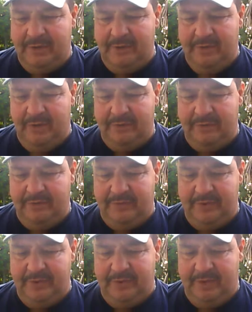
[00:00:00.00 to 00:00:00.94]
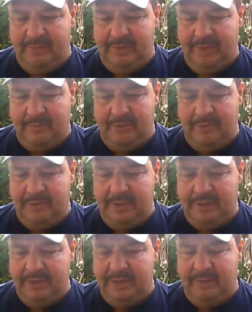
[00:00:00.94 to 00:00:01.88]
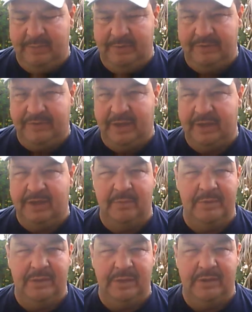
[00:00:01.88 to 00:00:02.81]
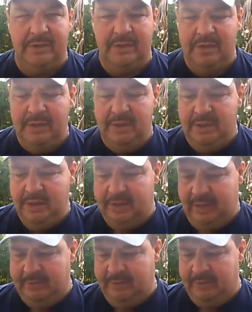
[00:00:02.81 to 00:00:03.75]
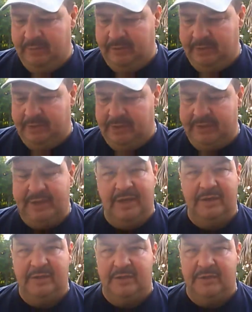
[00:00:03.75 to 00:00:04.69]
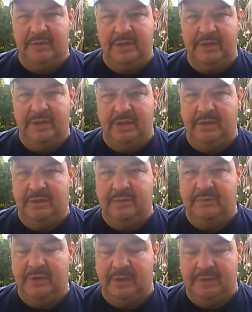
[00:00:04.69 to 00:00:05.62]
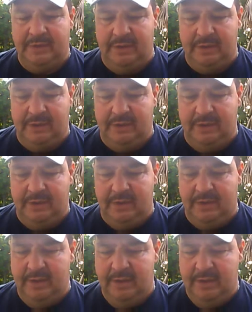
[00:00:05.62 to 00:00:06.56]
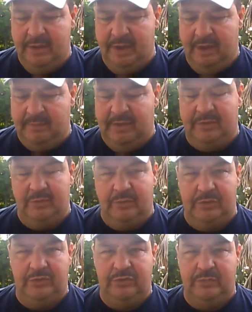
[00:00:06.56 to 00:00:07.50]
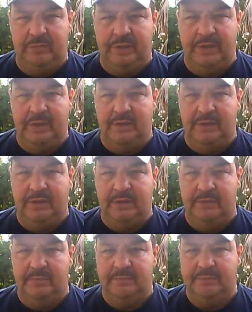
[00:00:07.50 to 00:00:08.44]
He lost his income, and I'm the only income he's got coming in, and I'm the only one he can count on right now. And I'm trying to tell you, I'm not the one you should be counting on.